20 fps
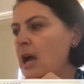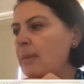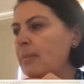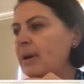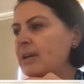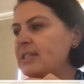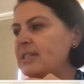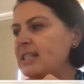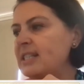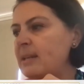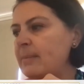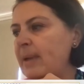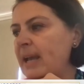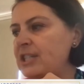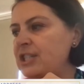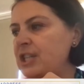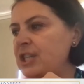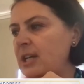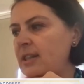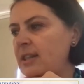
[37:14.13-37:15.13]

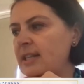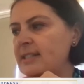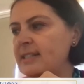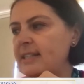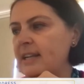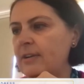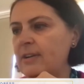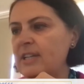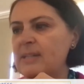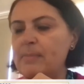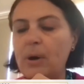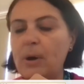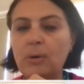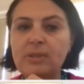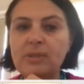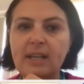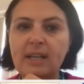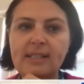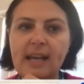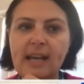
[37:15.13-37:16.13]
Participation in the series
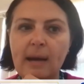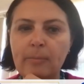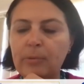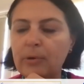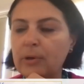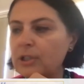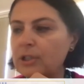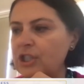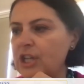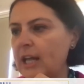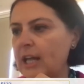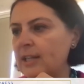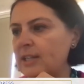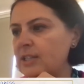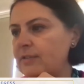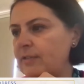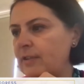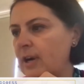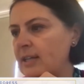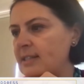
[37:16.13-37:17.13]
posed a temporal
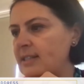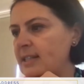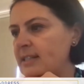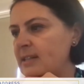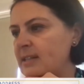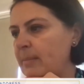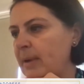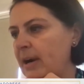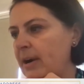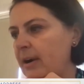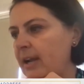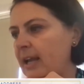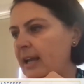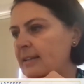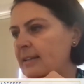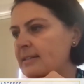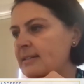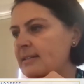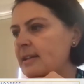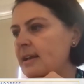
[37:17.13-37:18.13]
challenge for us as
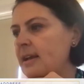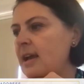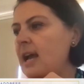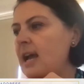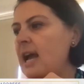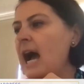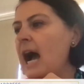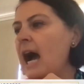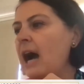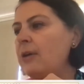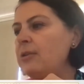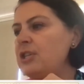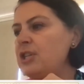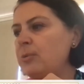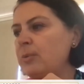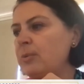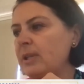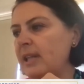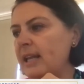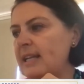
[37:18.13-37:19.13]
Americans. How do you
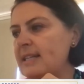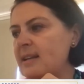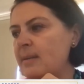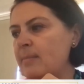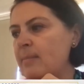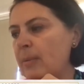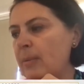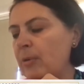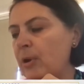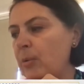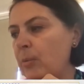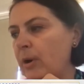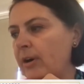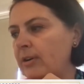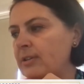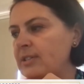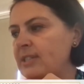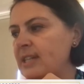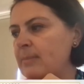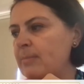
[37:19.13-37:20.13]
relate to memory
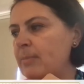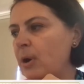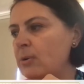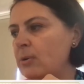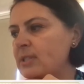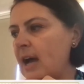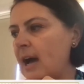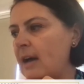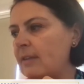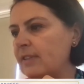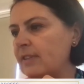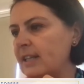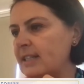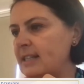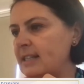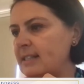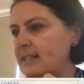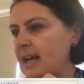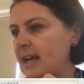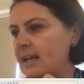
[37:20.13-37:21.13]
workers in post-conflict
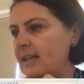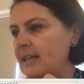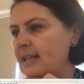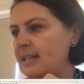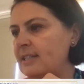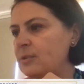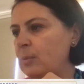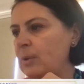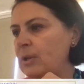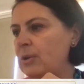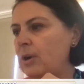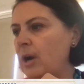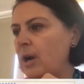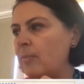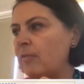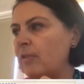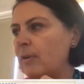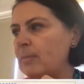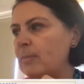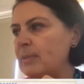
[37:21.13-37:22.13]
societies when you
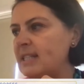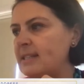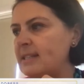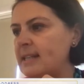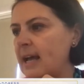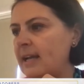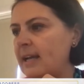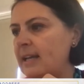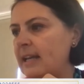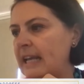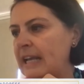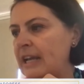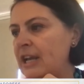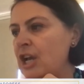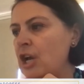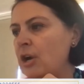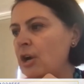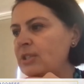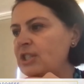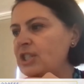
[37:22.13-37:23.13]
come from a society
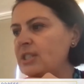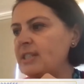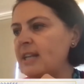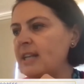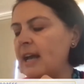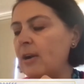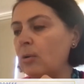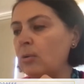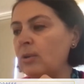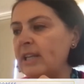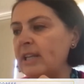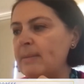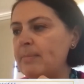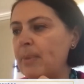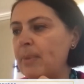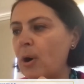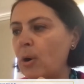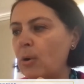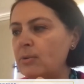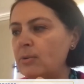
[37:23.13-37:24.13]
which is not only
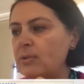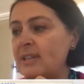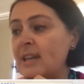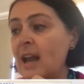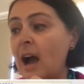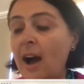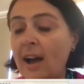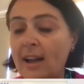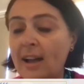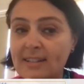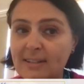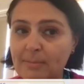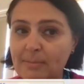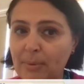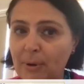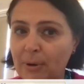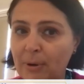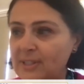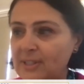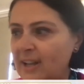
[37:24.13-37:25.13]
po not
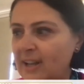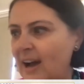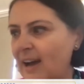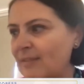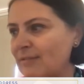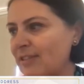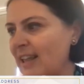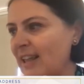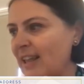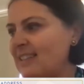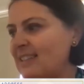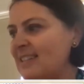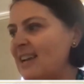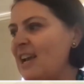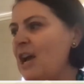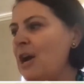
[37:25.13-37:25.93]
post-conflict,